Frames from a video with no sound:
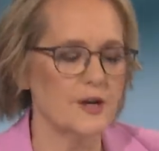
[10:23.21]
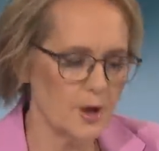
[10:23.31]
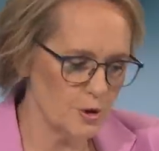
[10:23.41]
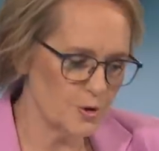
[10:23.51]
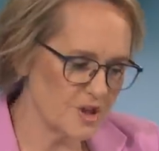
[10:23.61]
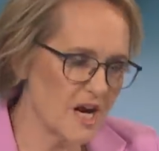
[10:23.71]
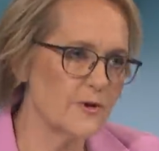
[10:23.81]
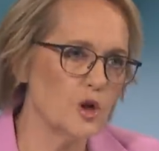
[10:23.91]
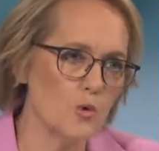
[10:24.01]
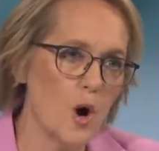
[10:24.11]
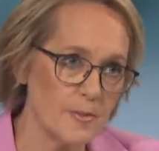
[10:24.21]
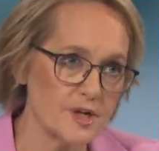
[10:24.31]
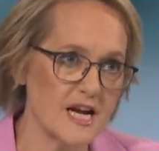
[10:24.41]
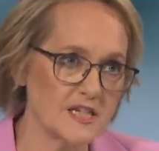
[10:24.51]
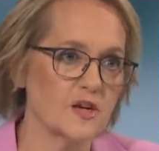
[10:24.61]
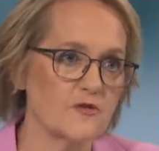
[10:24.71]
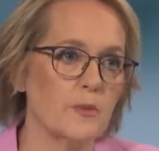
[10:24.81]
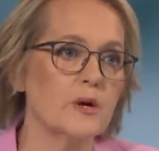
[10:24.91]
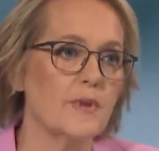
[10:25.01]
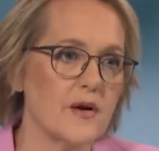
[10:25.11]
I know you say that you are protected
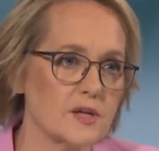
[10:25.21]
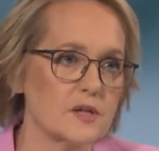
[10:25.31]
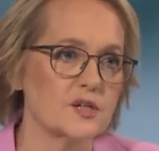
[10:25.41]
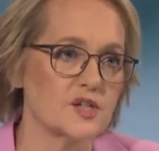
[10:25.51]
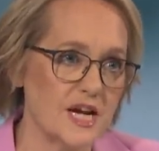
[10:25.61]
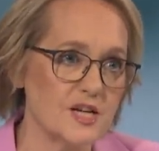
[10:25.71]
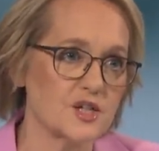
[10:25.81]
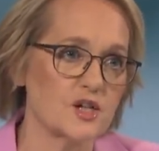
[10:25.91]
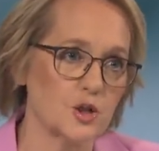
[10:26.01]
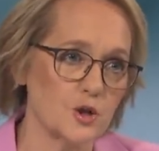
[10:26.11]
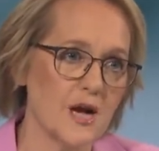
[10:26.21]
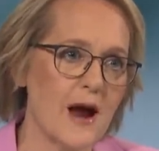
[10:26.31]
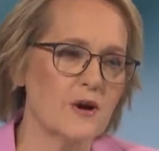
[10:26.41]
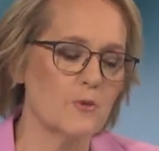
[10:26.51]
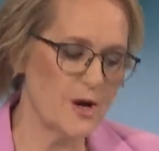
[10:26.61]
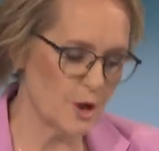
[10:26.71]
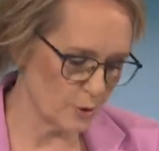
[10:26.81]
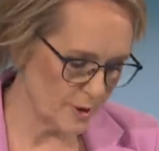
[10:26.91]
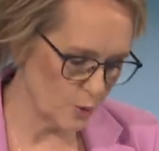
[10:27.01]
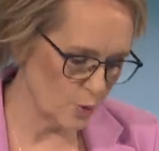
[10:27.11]
from it by the status that you carry when
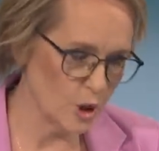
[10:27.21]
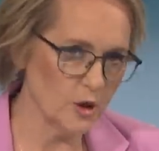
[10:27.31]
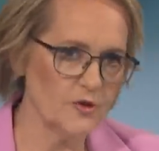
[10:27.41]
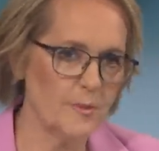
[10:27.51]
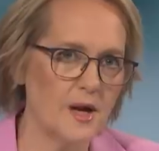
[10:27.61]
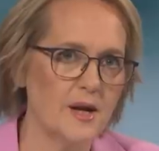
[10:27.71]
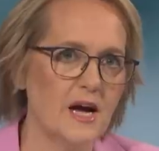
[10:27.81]
you're in the world, but...